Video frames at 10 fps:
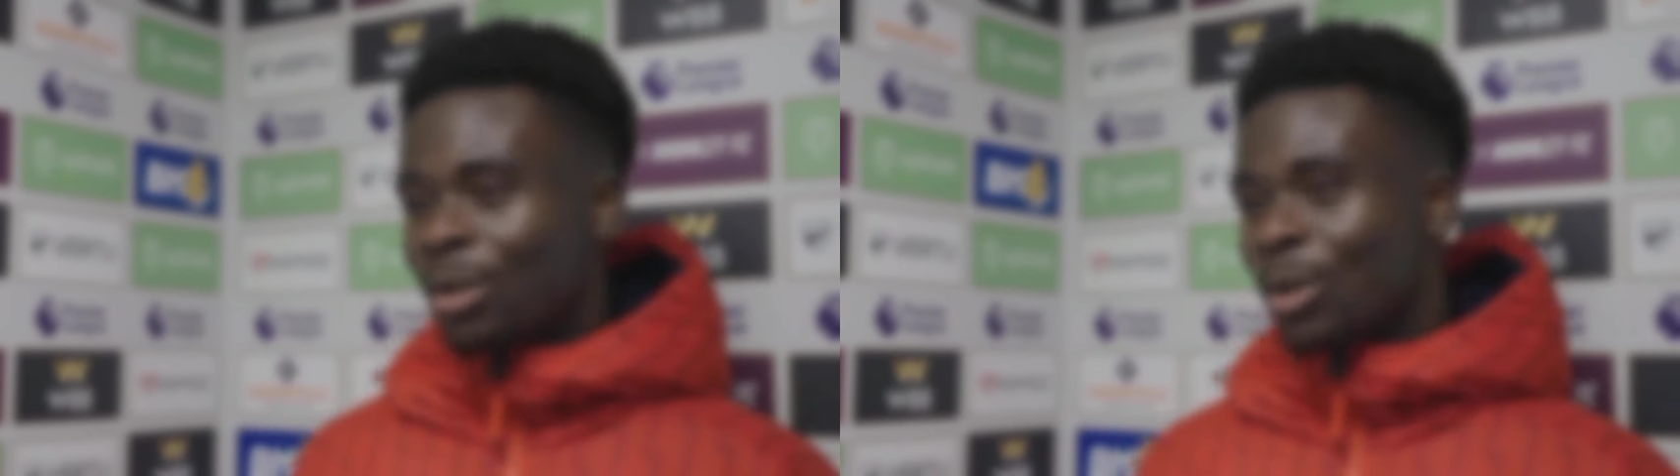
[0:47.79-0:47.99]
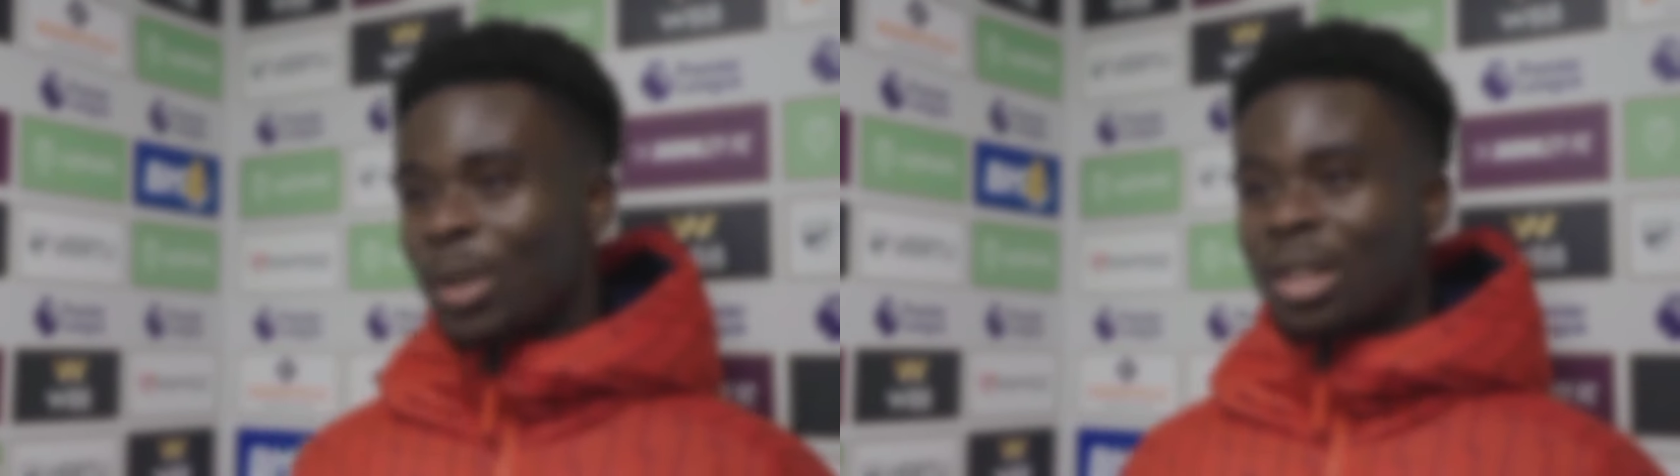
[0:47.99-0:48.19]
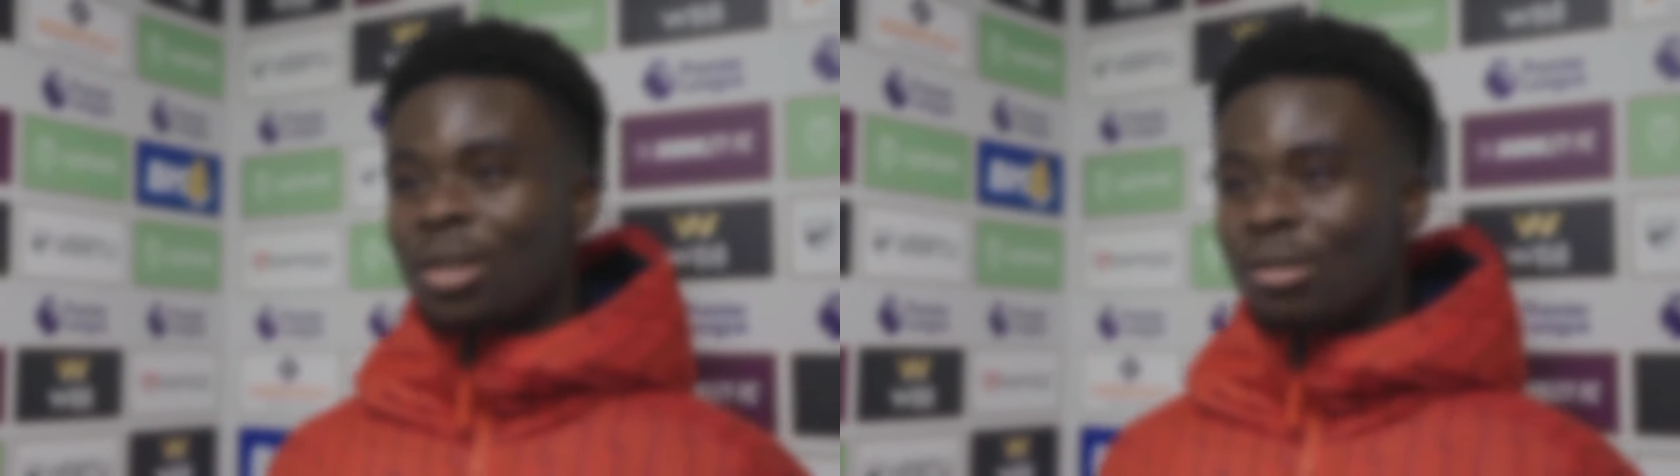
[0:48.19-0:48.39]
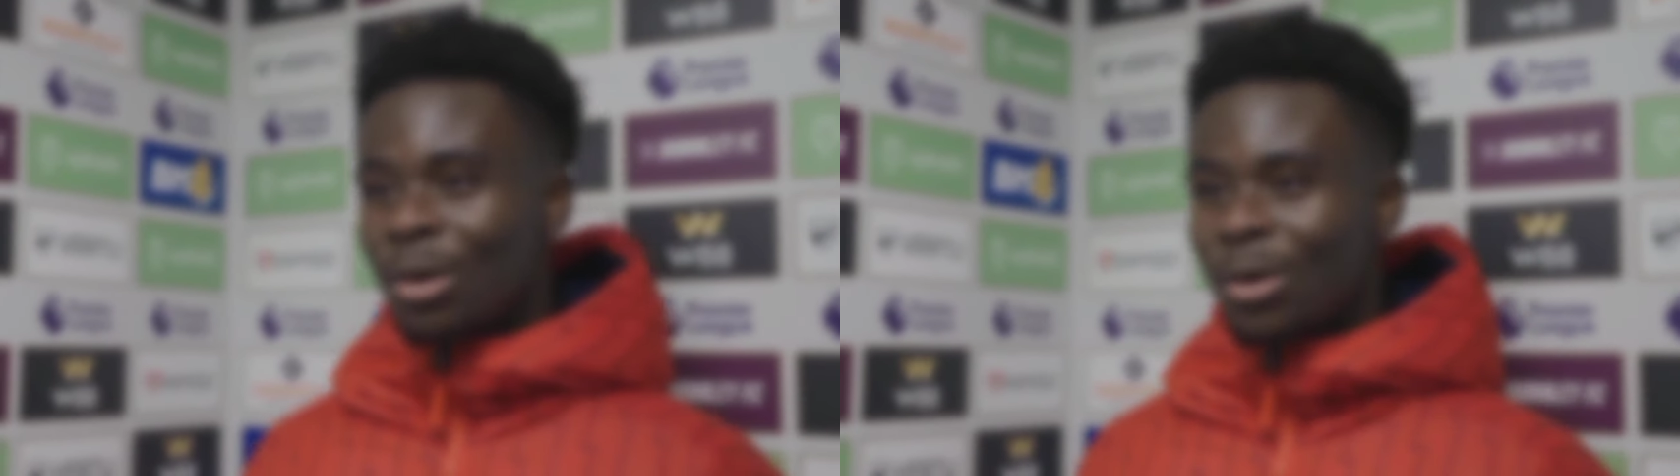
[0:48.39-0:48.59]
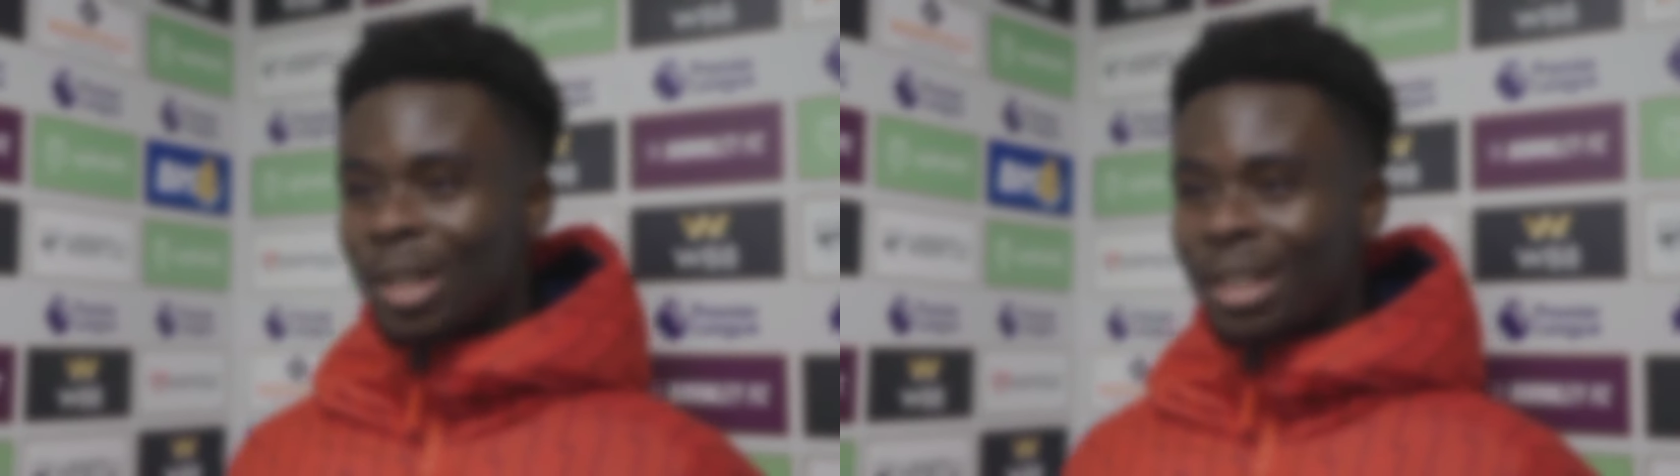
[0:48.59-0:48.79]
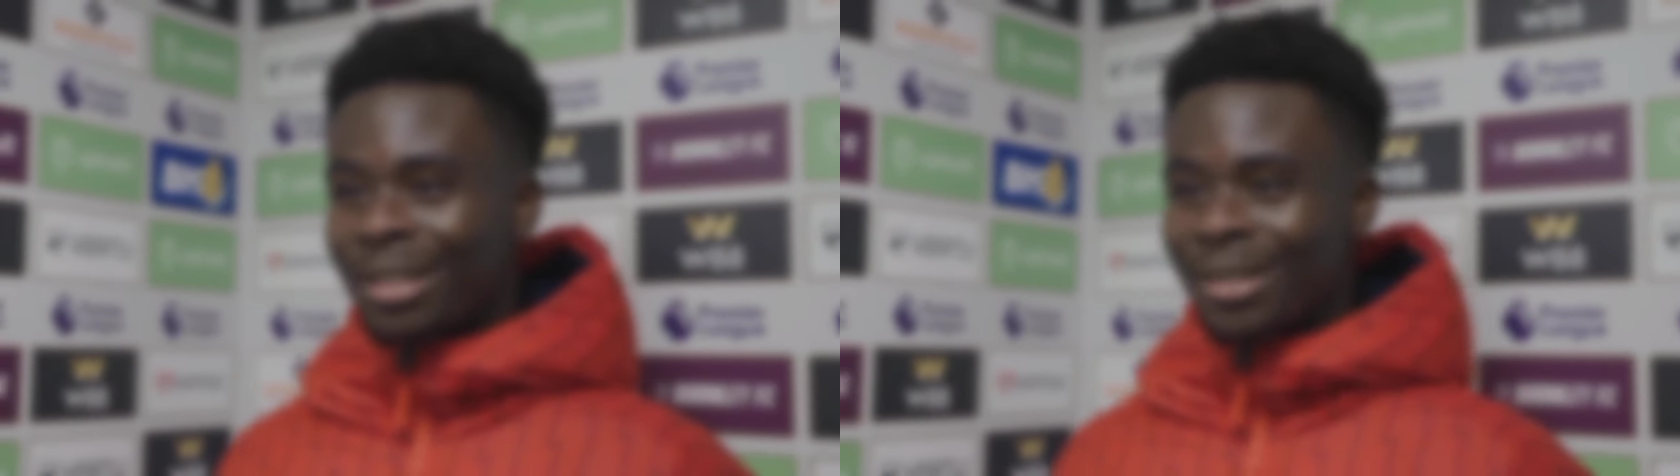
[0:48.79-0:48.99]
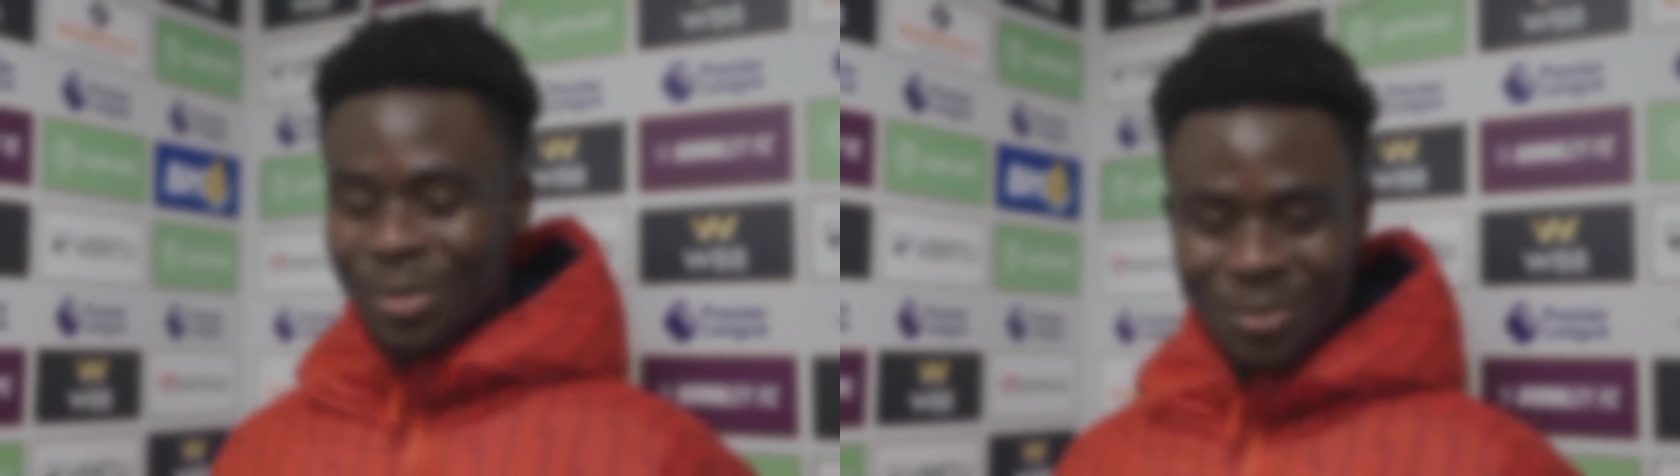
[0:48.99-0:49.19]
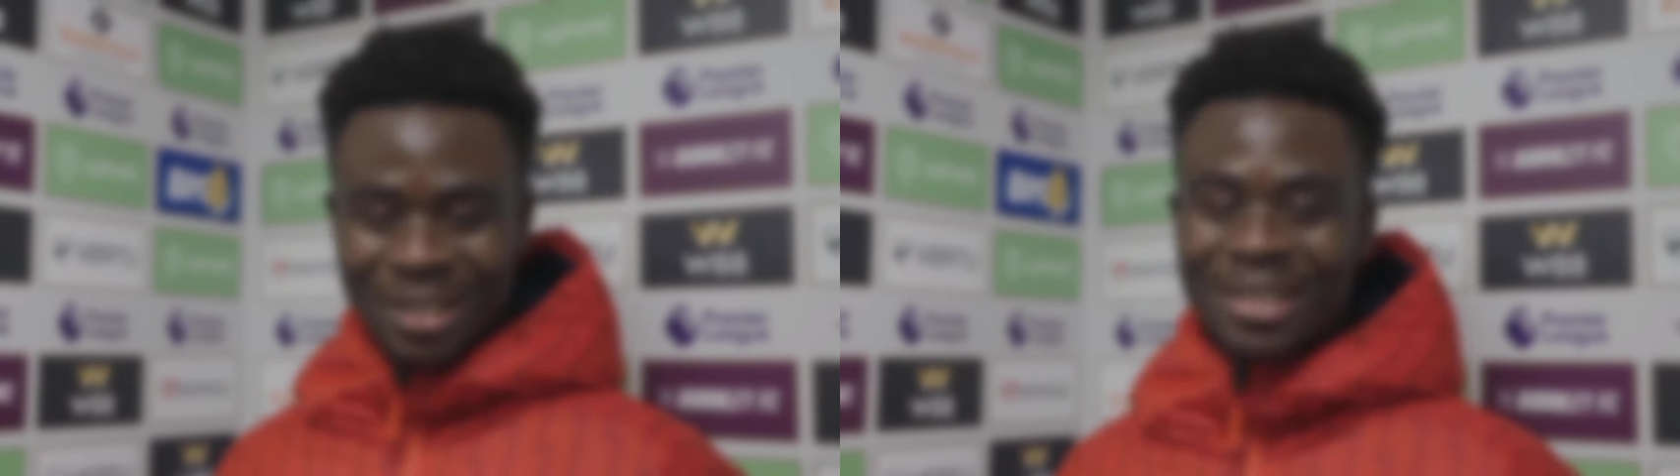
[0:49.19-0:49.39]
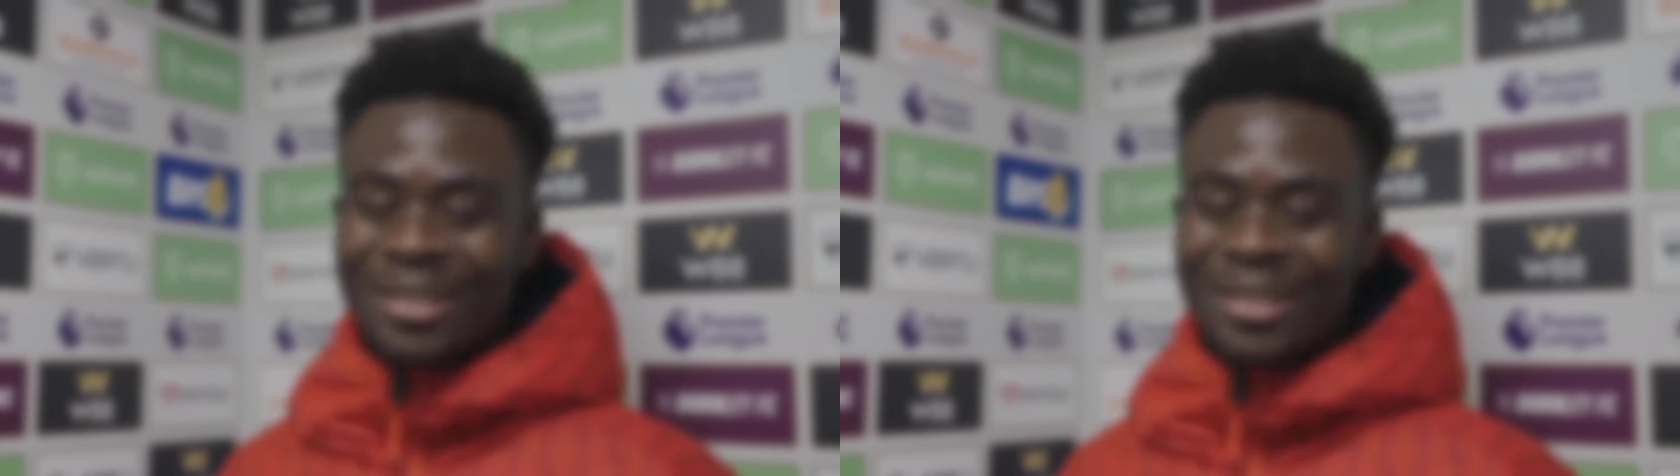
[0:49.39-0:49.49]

weeks in a row, and hopefully